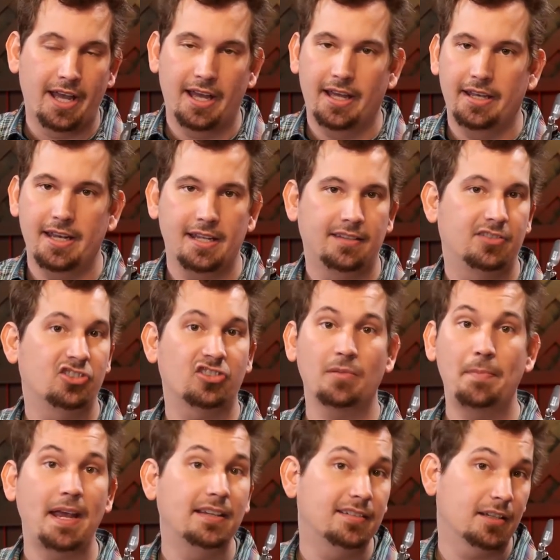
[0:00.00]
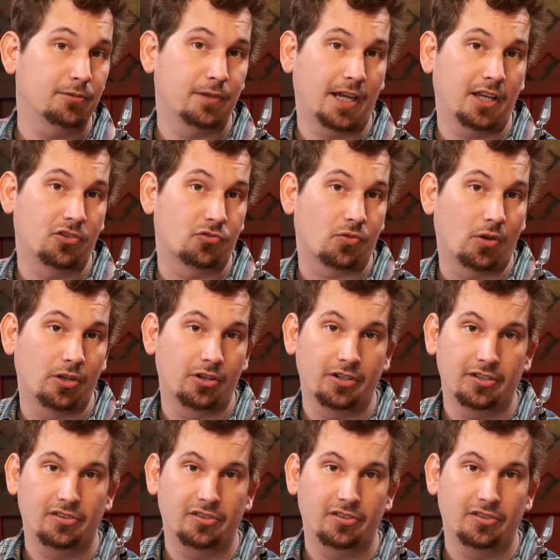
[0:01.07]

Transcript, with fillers: And it's just a basic flight controller.